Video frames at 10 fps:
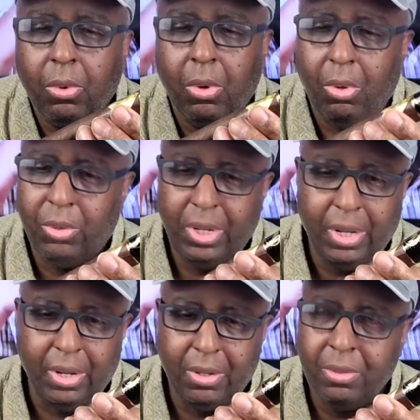Oh,
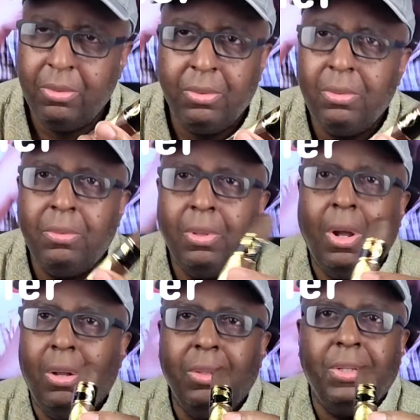yeah.
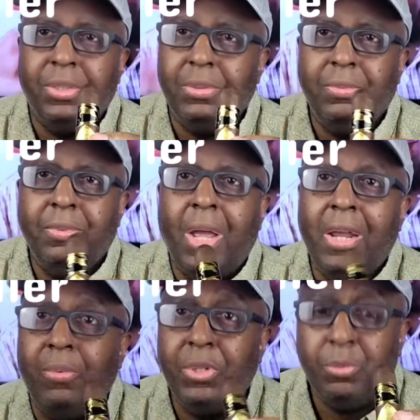Listen, I
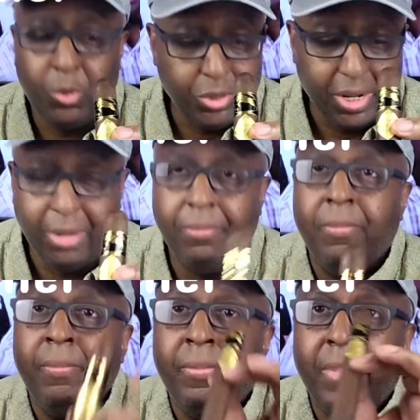ain't wasting more time.
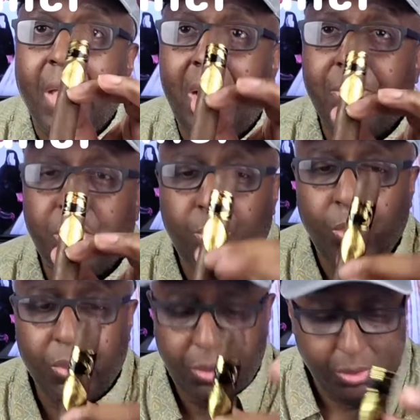I'm going to
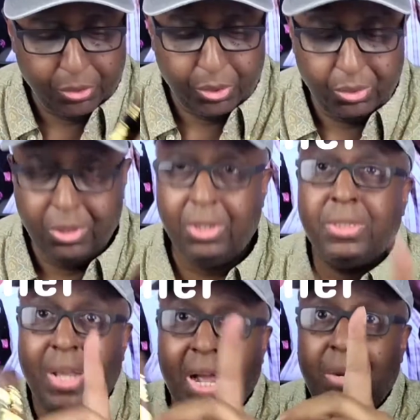smoke a third of
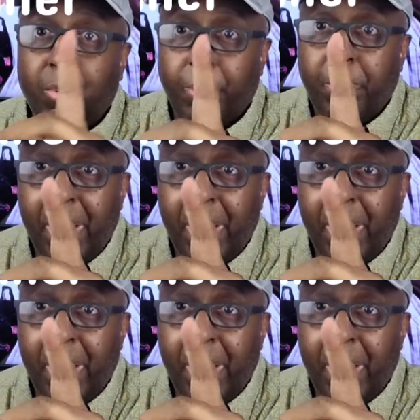this. I will be